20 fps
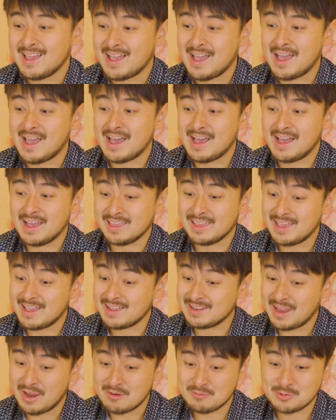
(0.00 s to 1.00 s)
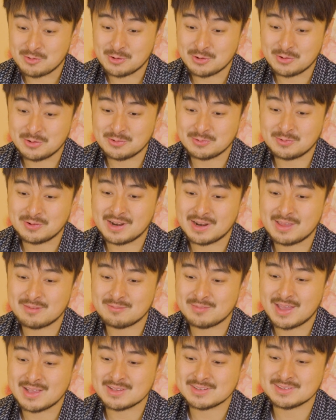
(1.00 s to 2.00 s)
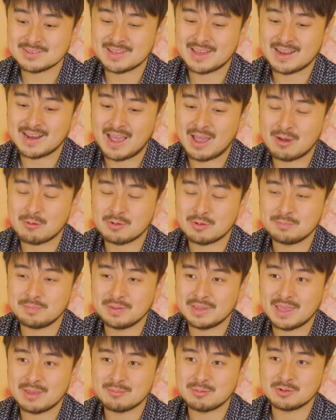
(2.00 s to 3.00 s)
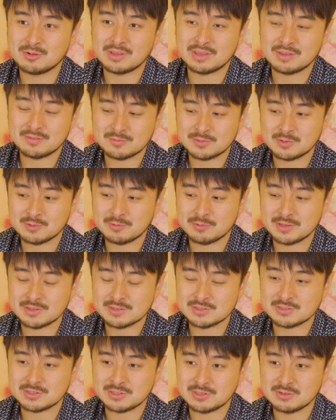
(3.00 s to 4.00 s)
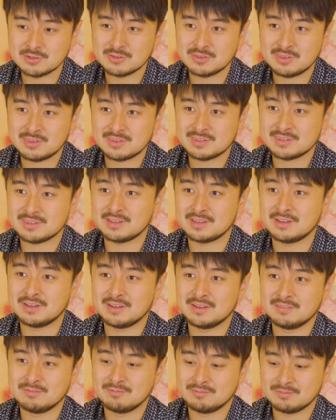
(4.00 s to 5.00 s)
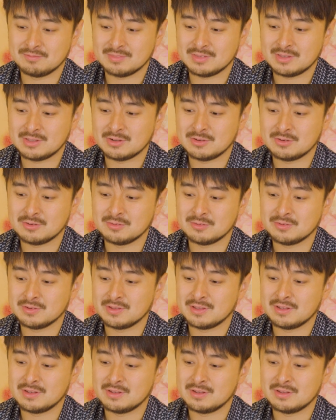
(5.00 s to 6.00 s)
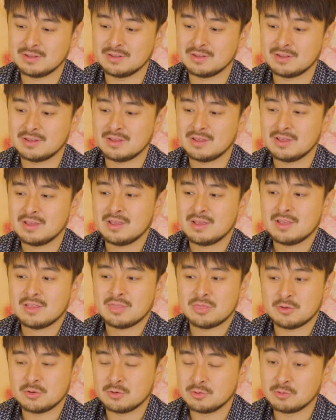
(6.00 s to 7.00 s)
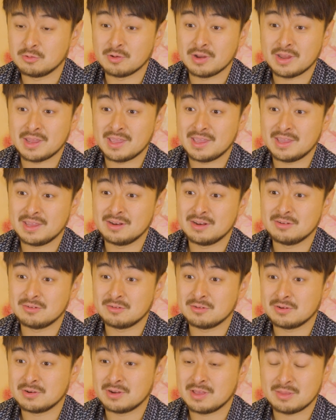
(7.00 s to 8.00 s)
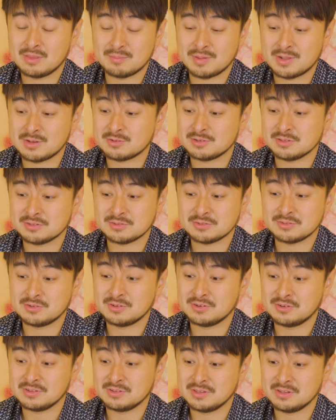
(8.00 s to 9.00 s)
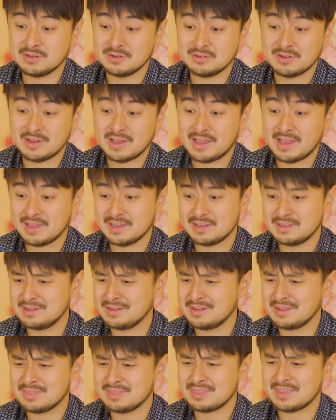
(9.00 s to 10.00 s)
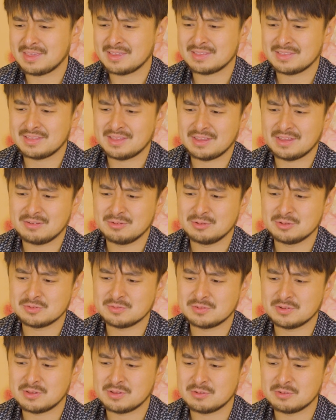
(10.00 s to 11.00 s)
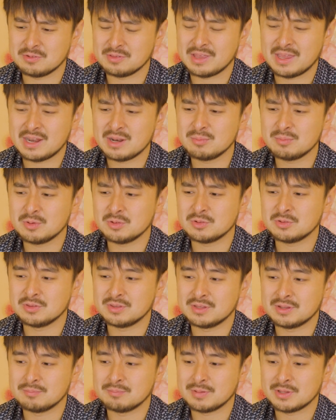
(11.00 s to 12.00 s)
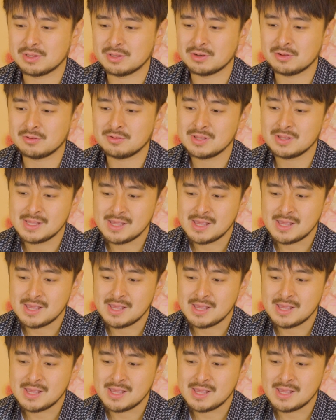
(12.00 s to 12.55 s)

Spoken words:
never would I imagine that I would be able to influence youths, you know, in third grade or elementary school. You know, I didn't think that it was really relatable to them. But, you know,